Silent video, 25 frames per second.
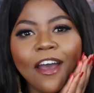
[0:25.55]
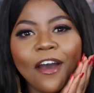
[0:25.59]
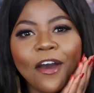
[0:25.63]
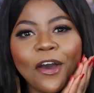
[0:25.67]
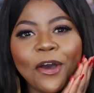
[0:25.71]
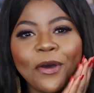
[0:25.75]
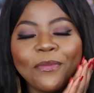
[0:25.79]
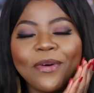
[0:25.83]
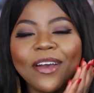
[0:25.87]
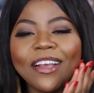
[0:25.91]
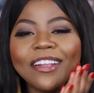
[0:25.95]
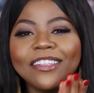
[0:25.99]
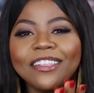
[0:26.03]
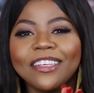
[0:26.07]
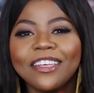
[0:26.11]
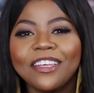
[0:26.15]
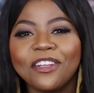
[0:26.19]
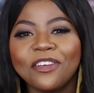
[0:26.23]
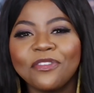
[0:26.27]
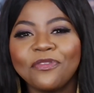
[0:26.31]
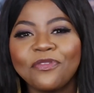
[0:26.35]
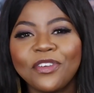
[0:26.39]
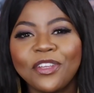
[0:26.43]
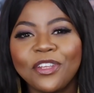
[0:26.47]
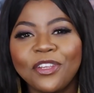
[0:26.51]
I did
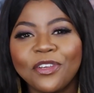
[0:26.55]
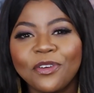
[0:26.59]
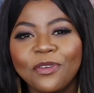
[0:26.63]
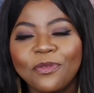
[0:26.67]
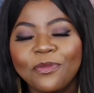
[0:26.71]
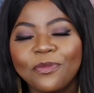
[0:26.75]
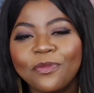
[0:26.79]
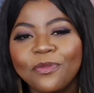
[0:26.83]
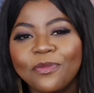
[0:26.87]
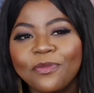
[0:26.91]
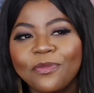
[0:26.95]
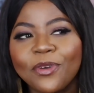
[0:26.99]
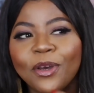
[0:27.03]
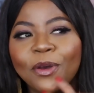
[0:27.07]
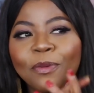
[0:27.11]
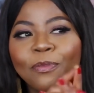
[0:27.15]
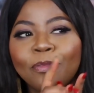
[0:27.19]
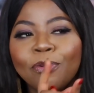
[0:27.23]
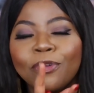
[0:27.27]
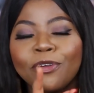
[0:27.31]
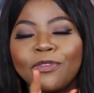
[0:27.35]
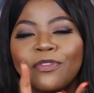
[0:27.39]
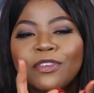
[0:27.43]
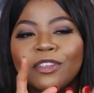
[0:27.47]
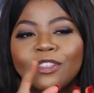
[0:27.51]
a
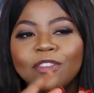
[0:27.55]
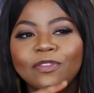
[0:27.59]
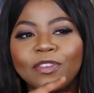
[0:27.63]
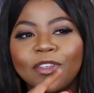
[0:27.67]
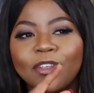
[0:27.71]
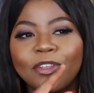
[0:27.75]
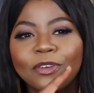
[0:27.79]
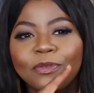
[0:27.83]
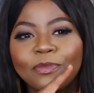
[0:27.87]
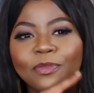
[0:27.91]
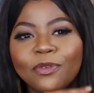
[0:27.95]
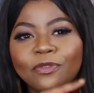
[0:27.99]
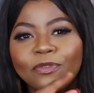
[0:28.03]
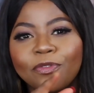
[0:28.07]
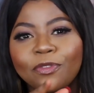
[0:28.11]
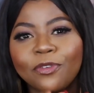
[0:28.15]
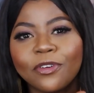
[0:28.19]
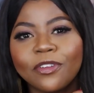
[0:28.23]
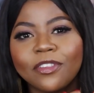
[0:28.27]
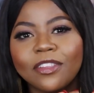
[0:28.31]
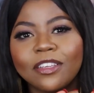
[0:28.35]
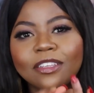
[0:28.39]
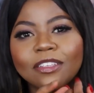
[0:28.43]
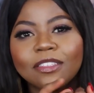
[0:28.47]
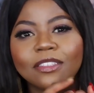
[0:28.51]
previous video before
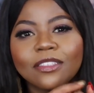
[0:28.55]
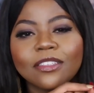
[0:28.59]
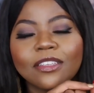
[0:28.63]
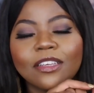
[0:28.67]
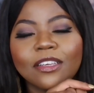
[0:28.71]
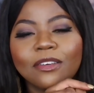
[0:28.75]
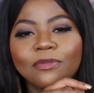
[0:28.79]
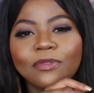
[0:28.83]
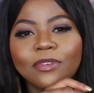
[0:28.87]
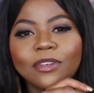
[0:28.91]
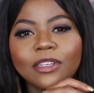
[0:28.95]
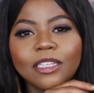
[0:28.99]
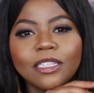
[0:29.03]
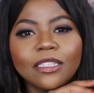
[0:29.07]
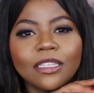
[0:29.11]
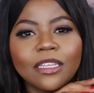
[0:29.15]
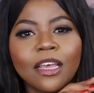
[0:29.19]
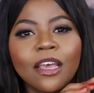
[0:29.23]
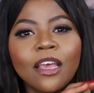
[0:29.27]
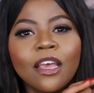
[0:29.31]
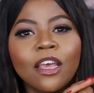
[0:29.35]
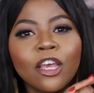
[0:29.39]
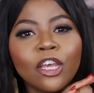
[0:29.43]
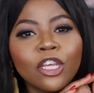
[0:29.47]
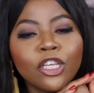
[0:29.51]
this. It was
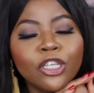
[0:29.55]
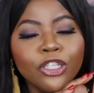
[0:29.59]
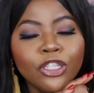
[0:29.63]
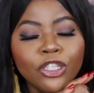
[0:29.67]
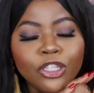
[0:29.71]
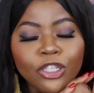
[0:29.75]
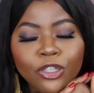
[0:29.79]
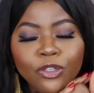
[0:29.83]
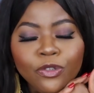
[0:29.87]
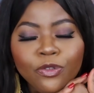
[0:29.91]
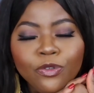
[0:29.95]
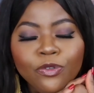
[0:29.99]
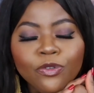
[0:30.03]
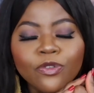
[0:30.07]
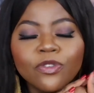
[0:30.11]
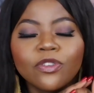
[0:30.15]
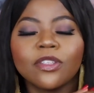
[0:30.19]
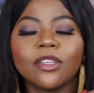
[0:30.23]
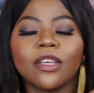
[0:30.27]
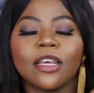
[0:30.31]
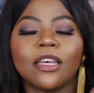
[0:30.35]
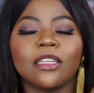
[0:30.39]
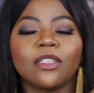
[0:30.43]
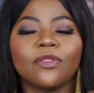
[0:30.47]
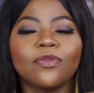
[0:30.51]

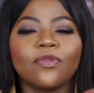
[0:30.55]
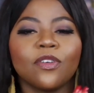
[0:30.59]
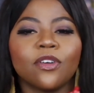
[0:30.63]
sneakers